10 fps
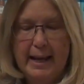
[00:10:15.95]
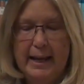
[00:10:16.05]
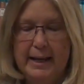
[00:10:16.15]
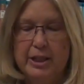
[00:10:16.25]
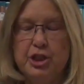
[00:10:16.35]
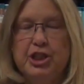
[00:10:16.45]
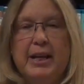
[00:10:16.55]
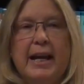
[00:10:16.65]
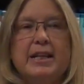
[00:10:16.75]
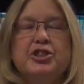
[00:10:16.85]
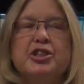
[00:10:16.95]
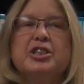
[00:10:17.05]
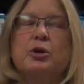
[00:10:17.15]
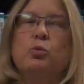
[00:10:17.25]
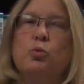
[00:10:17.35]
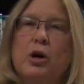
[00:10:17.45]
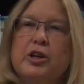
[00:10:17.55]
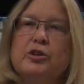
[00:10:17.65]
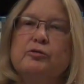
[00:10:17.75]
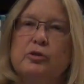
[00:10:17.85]
And she has just a
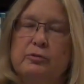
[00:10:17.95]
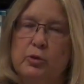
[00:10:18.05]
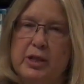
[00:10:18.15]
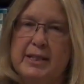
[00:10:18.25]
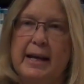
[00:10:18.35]
wonderful voice.